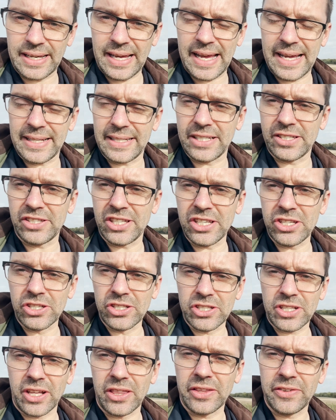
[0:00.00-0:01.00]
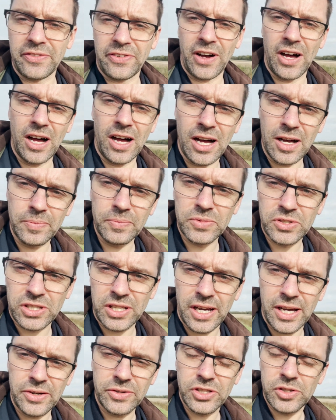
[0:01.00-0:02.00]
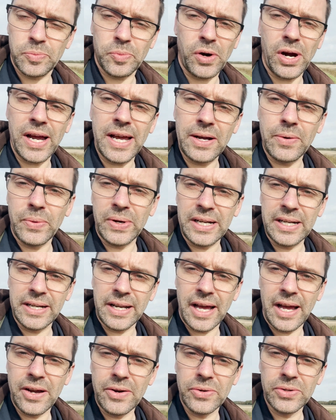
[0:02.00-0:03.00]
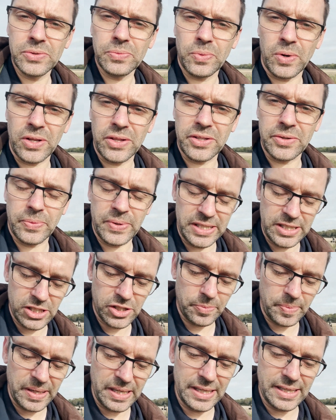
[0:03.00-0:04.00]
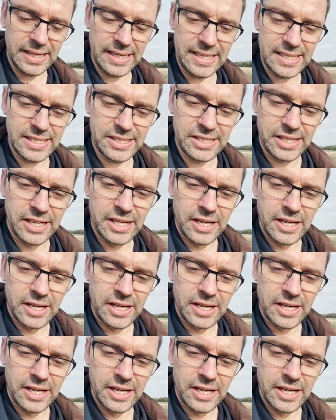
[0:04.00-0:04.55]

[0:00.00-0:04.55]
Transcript: decisions on the farm. So spraying windows, what the wind speed is,